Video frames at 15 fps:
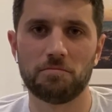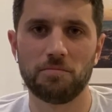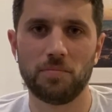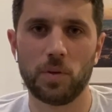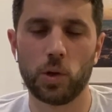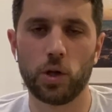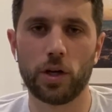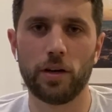
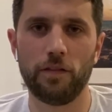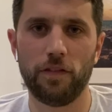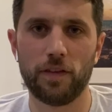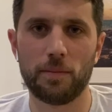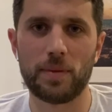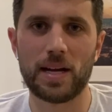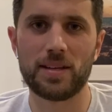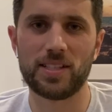learn
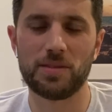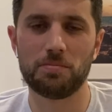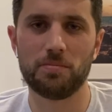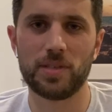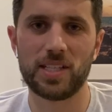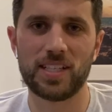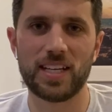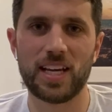from my
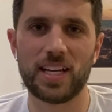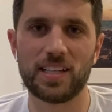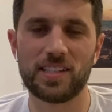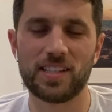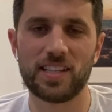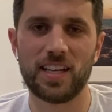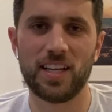mistakes.